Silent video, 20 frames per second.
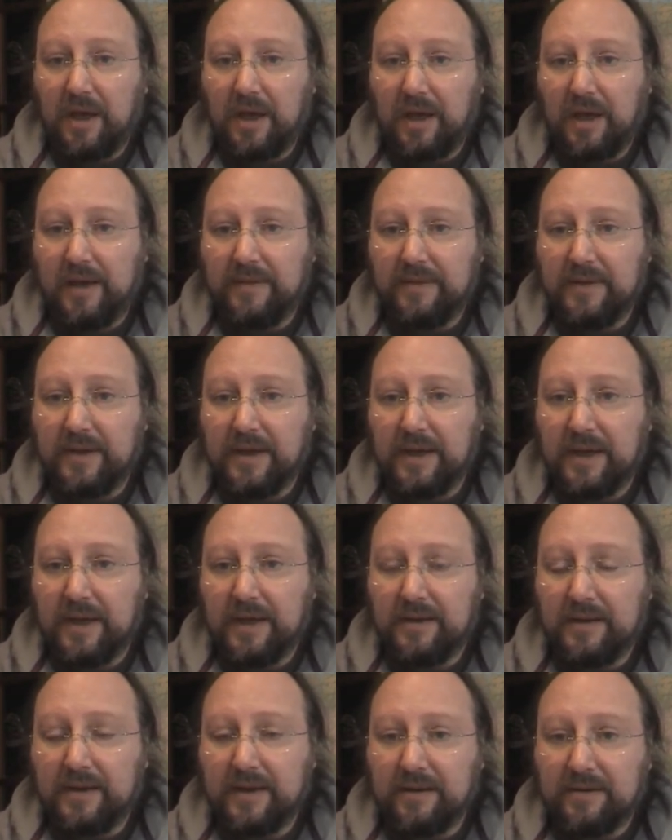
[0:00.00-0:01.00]
And
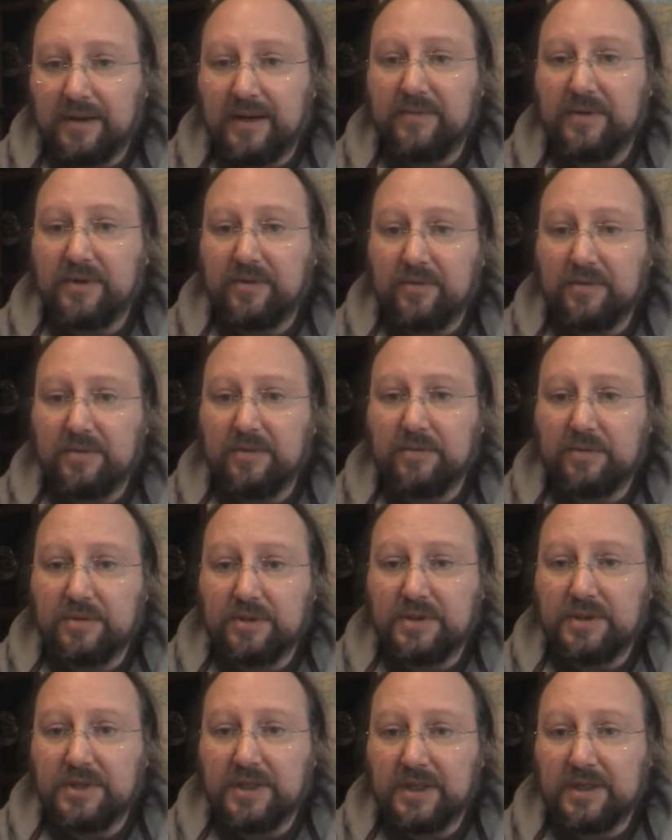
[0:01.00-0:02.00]
I rather
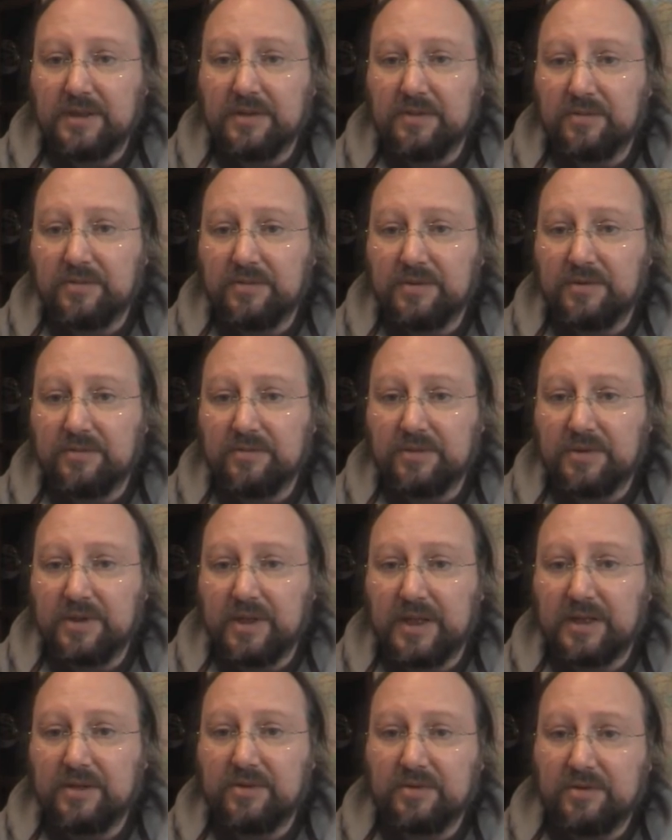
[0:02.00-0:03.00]
would
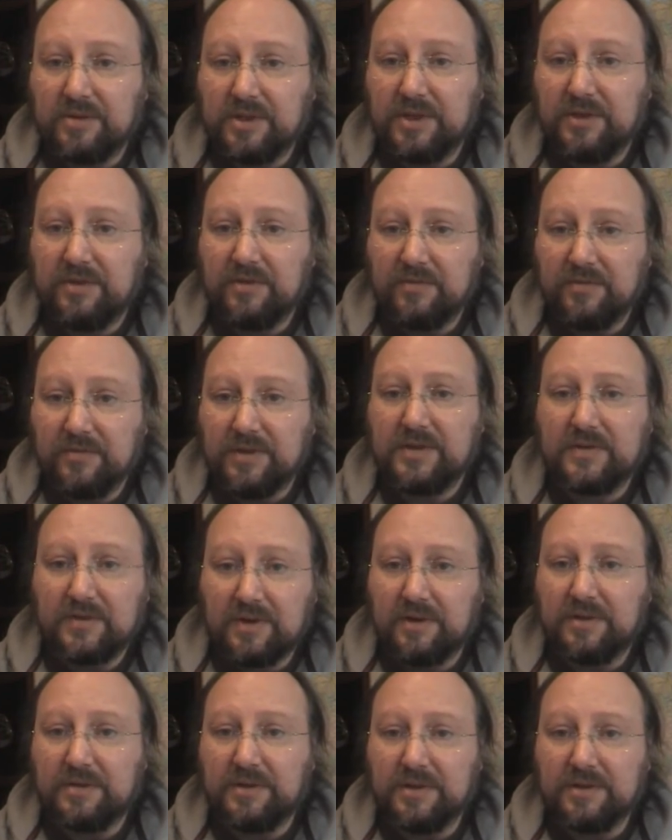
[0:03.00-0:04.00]
like to look into this
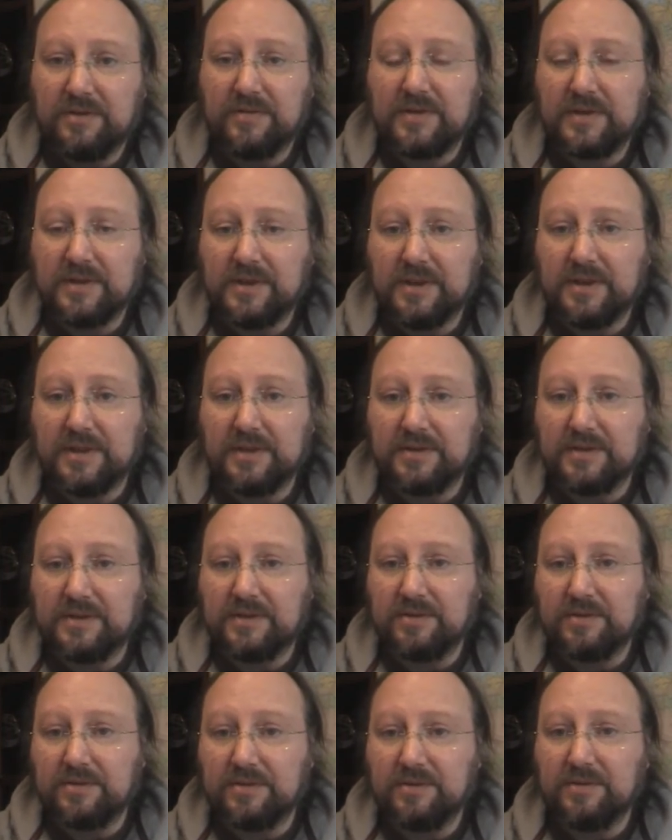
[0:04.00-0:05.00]
cognitive science
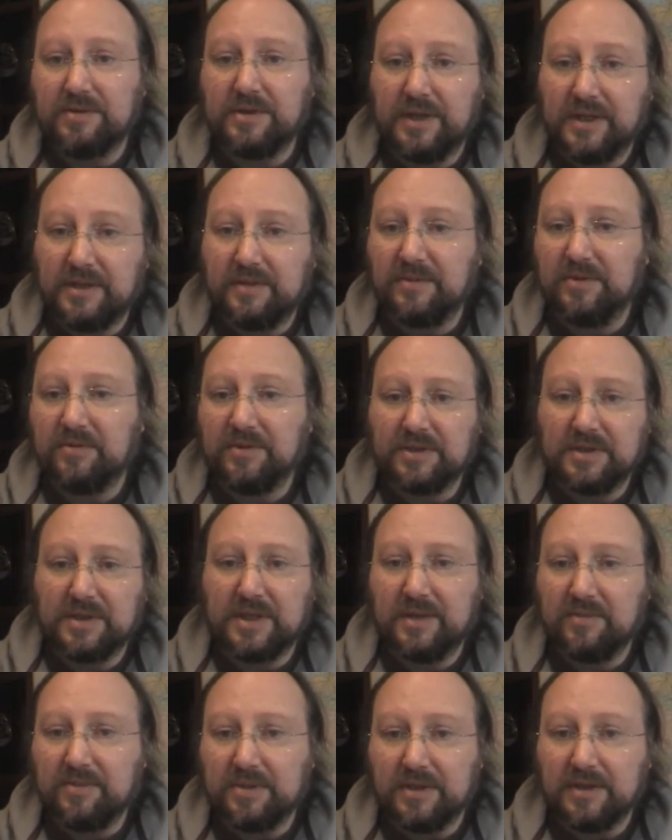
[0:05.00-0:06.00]
to tell me what's
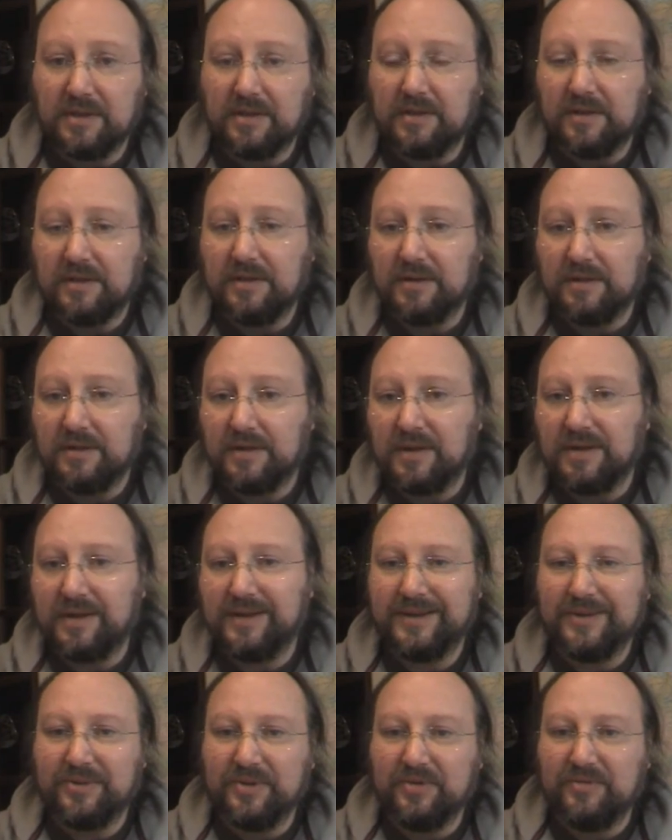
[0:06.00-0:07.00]
happening
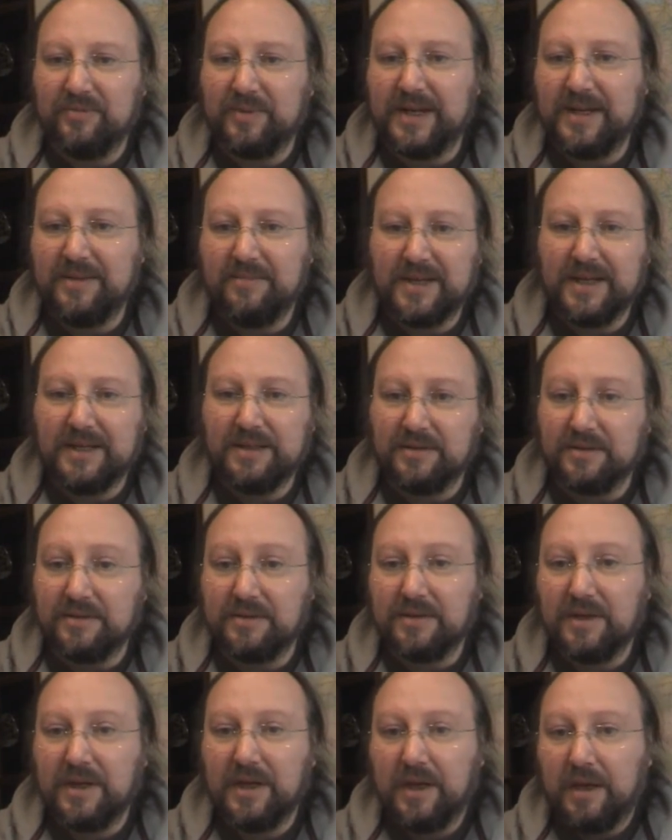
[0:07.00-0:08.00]
with my method
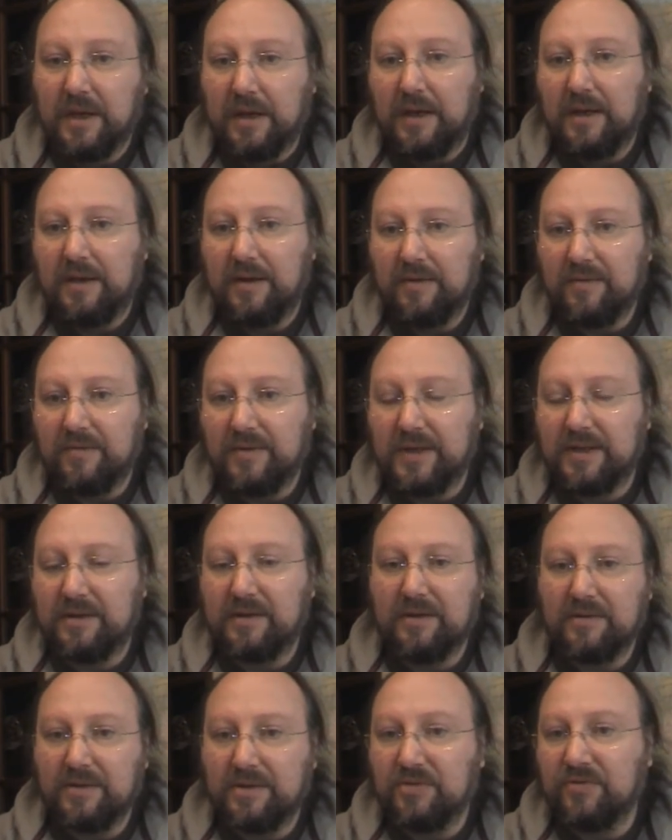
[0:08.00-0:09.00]
than
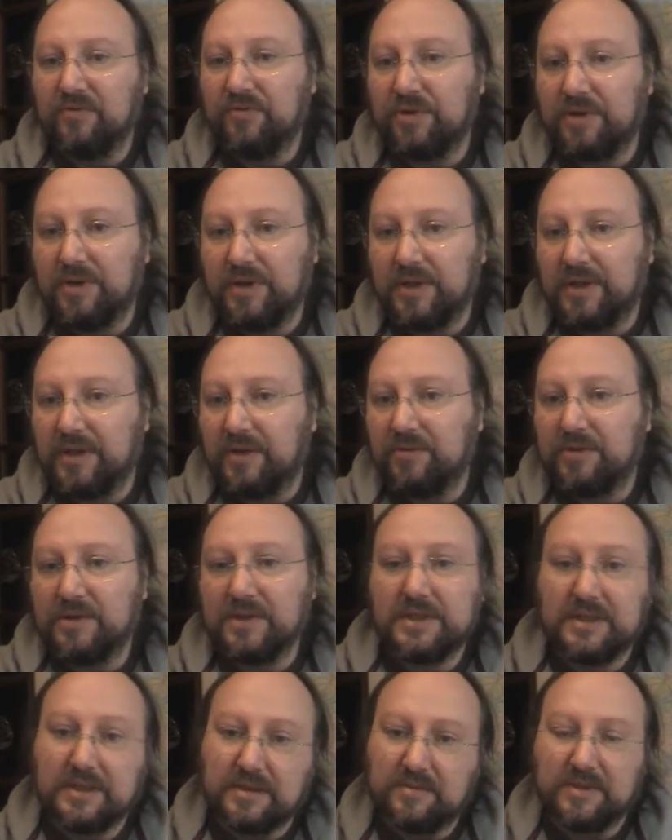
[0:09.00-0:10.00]
rather to Freud. I would
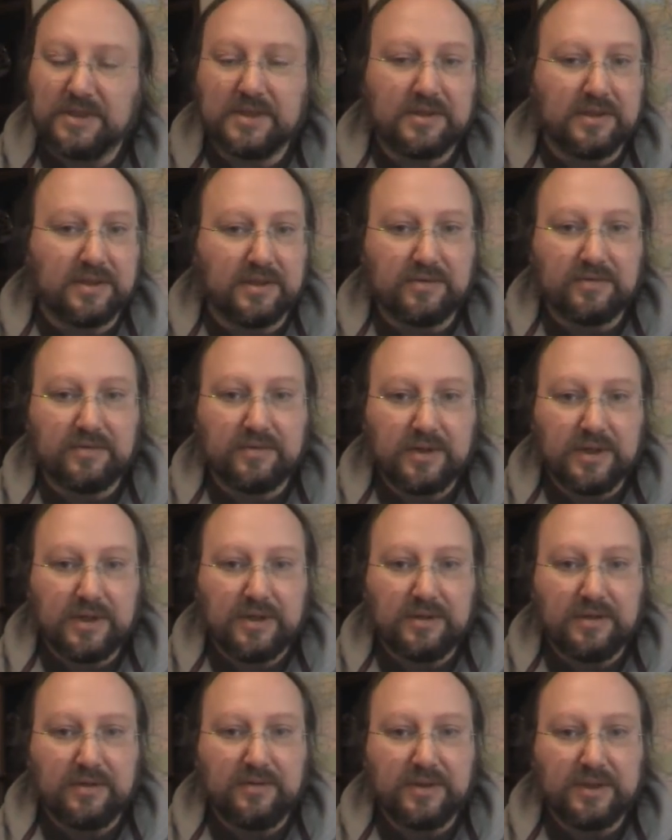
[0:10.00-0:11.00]
distance myself
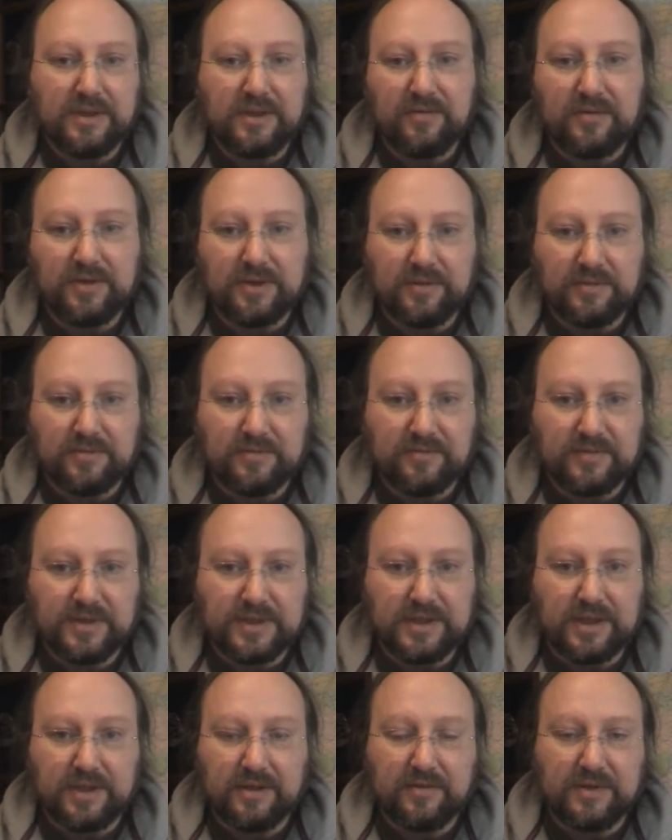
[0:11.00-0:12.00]
definitely from
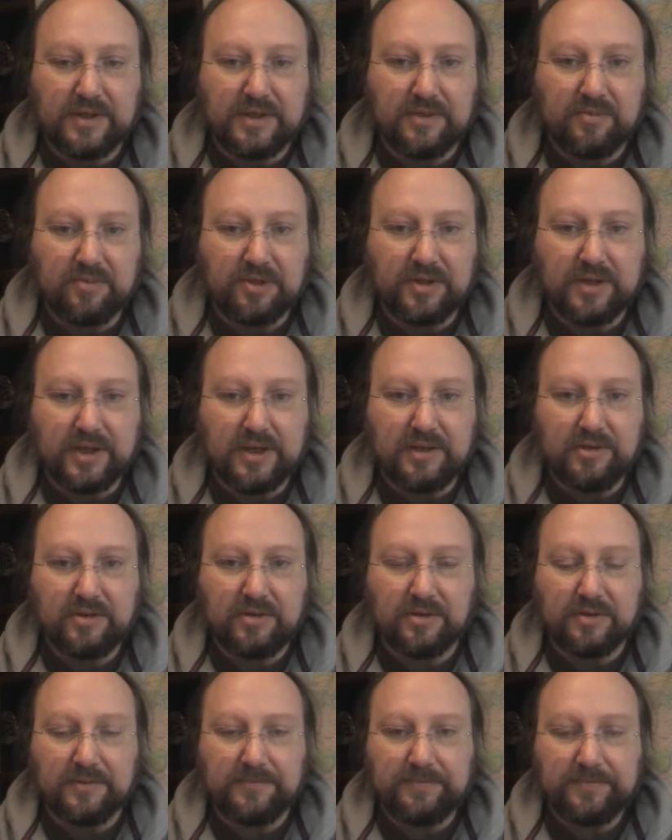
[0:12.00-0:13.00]
this kind of
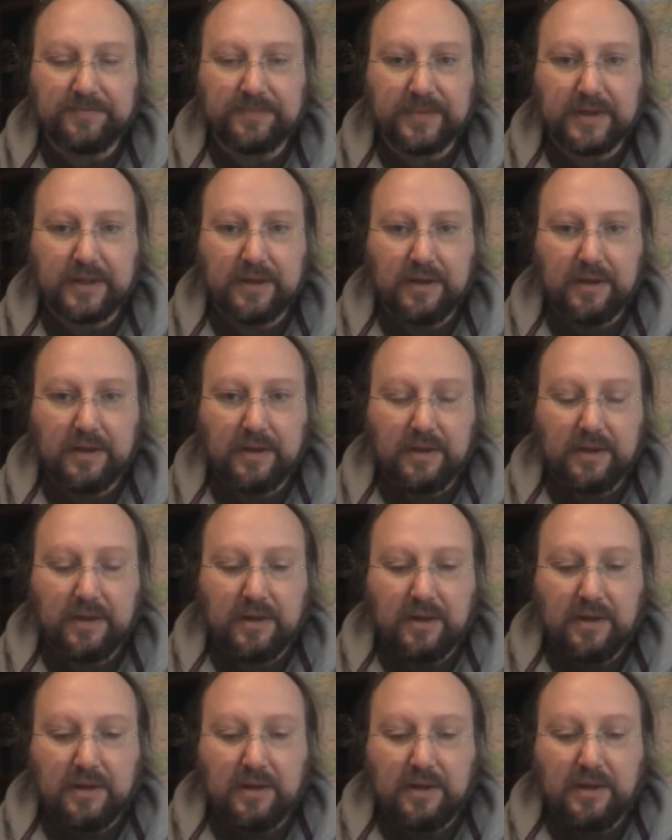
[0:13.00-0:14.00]
interpretation.
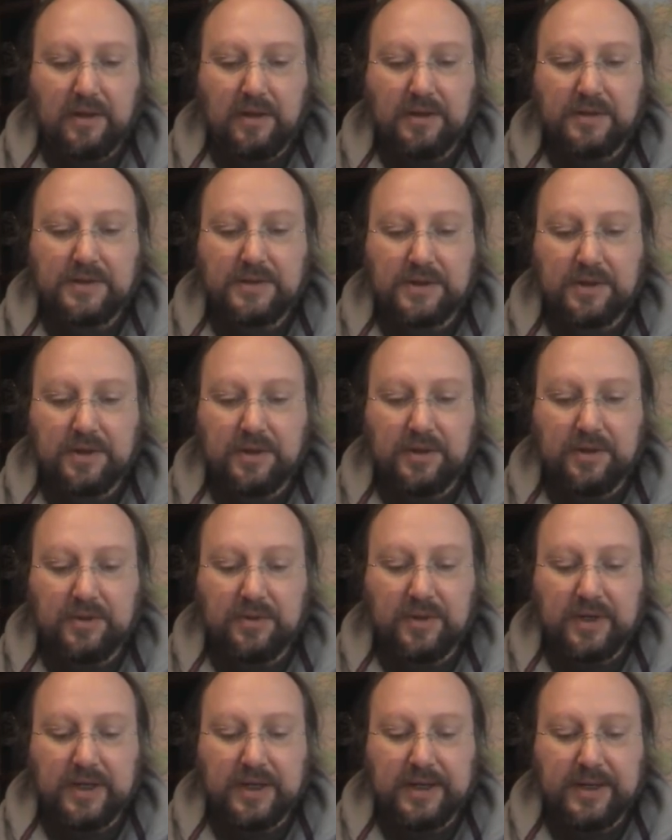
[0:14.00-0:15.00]

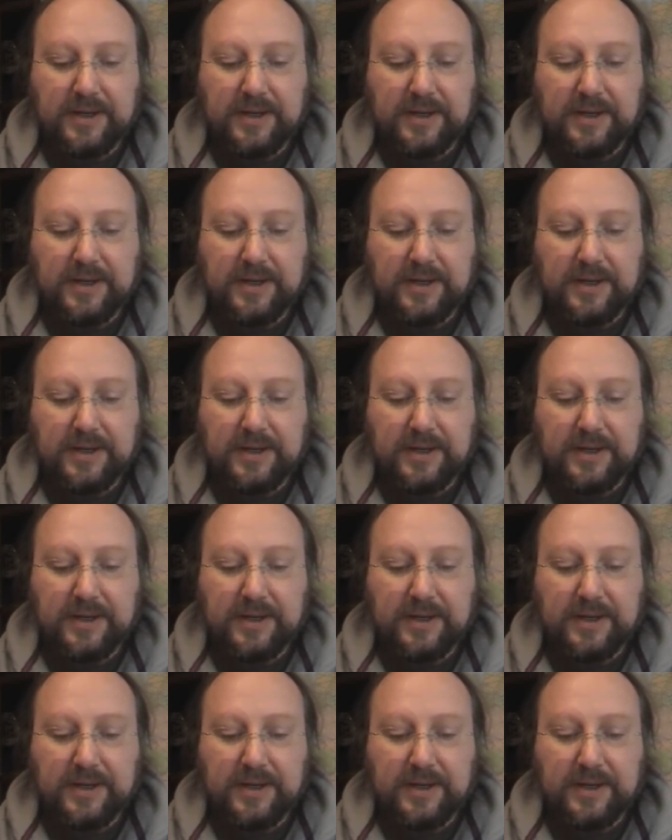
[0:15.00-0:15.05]
So